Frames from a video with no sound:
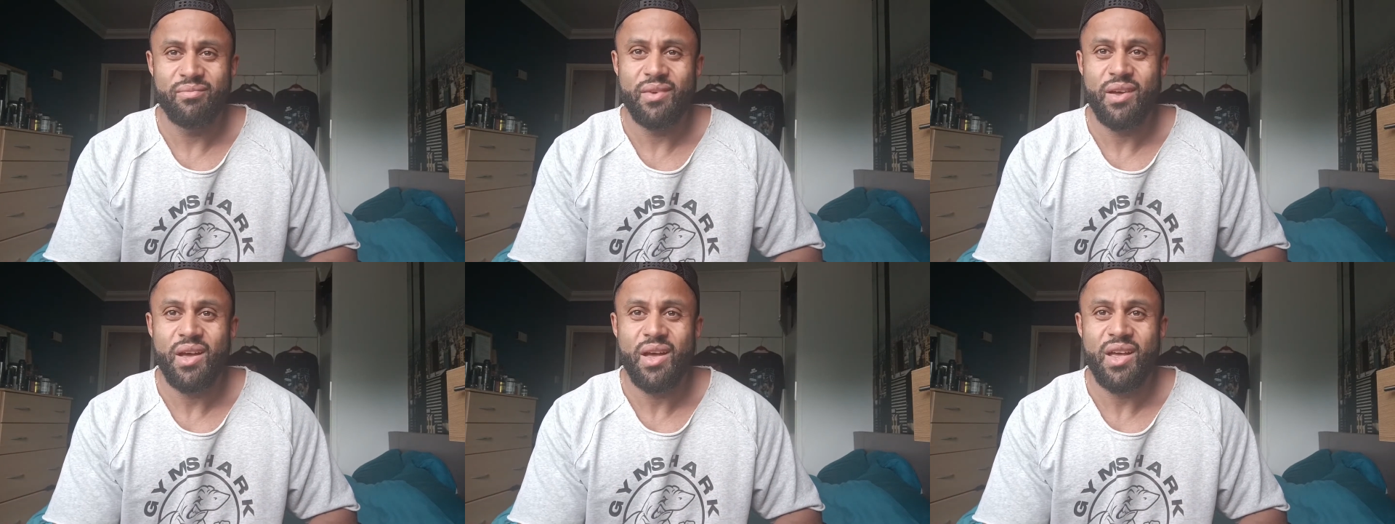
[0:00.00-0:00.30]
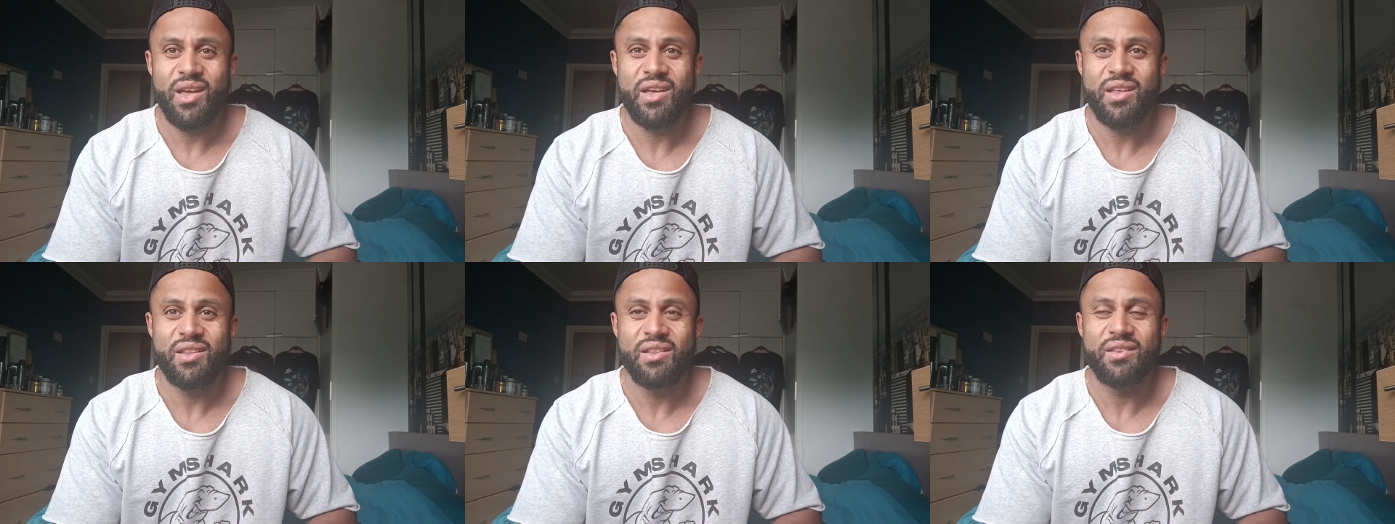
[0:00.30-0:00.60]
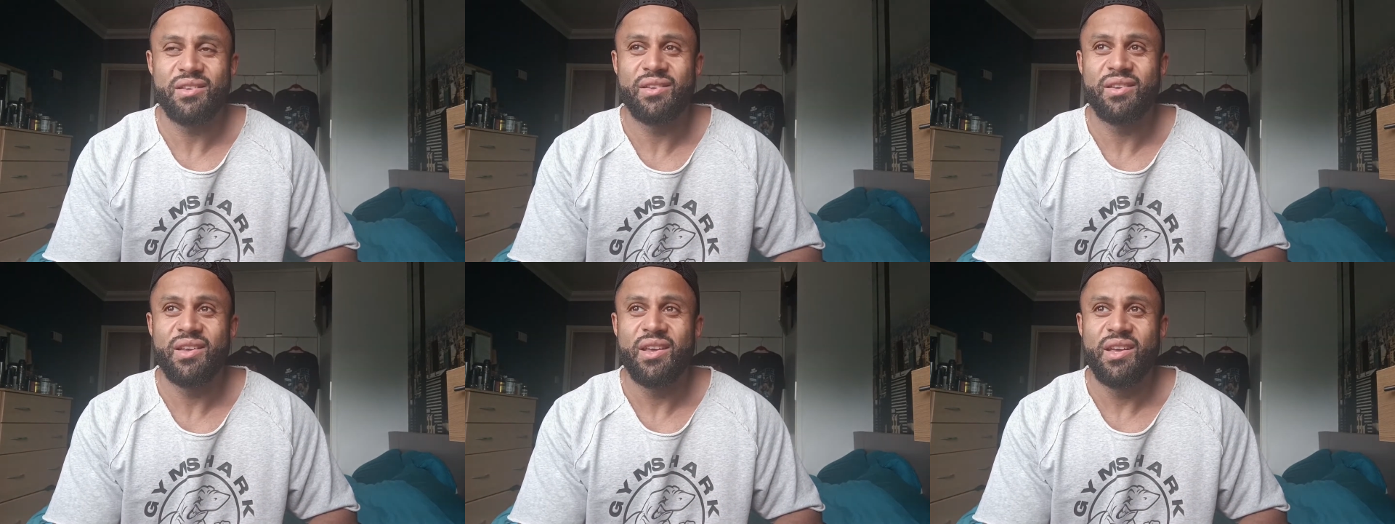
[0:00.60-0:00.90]

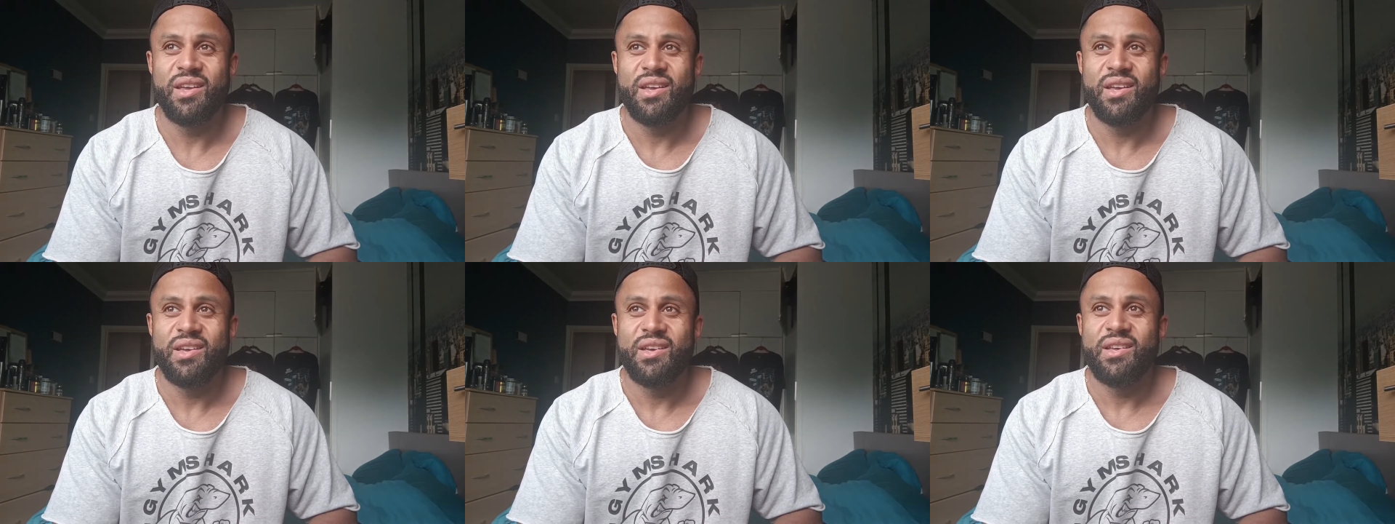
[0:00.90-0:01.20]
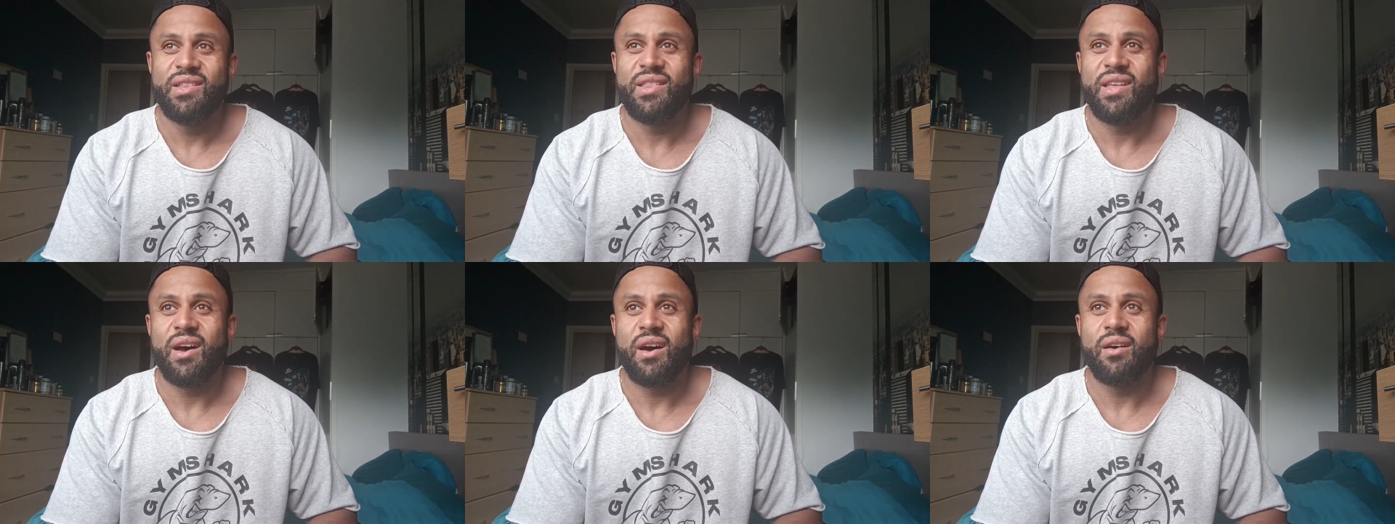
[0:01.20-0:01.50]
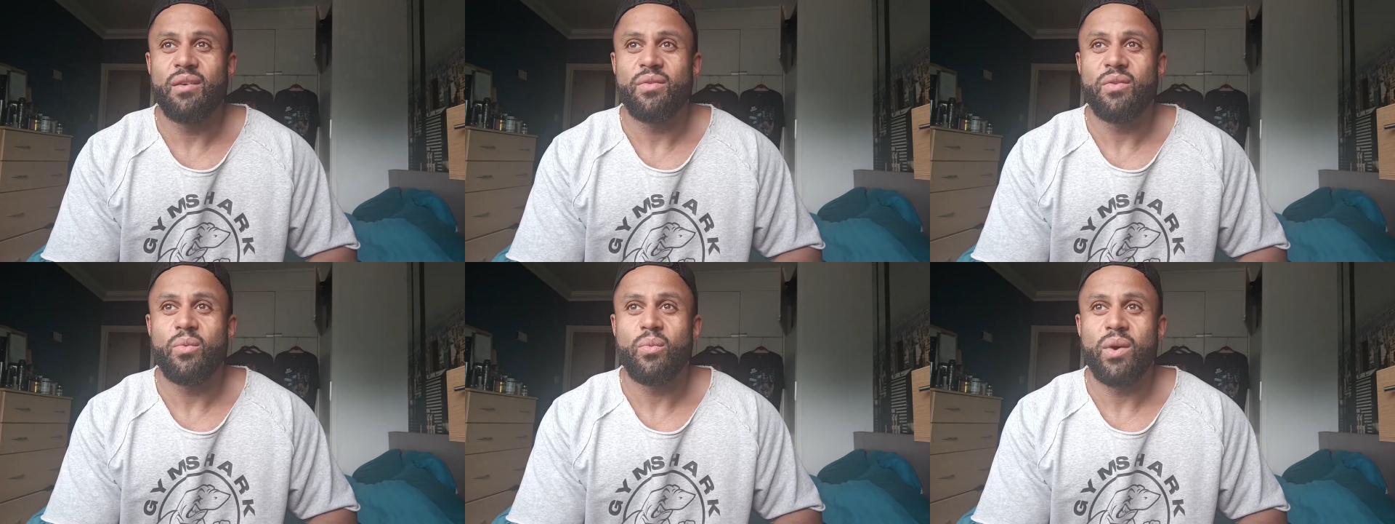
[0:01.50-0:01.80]
And
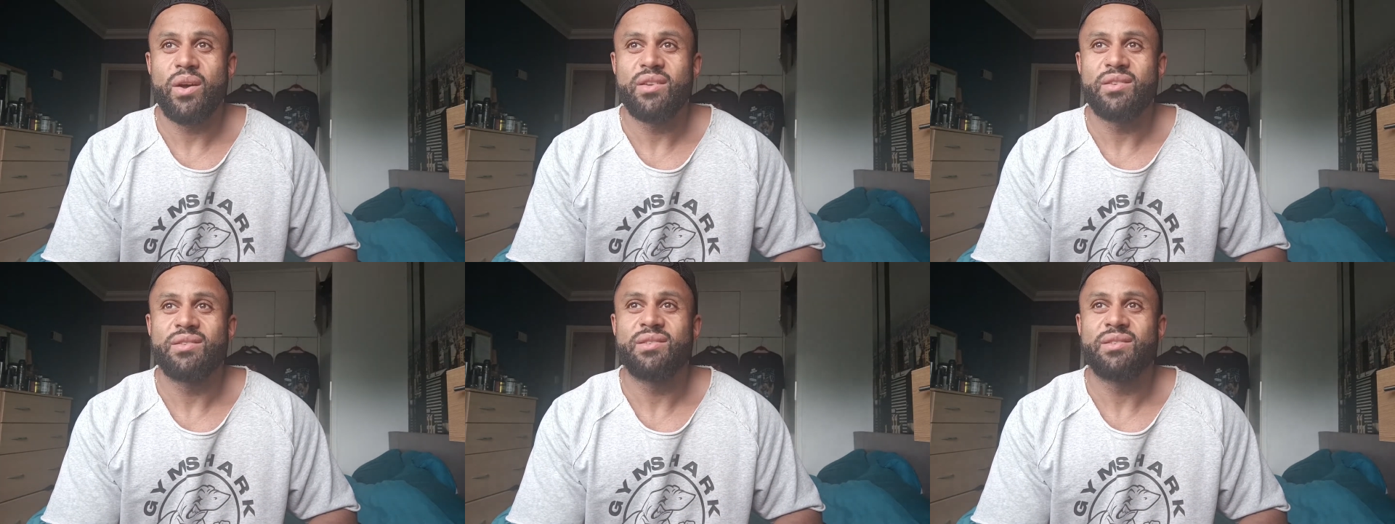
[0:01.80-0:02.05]
now the weight's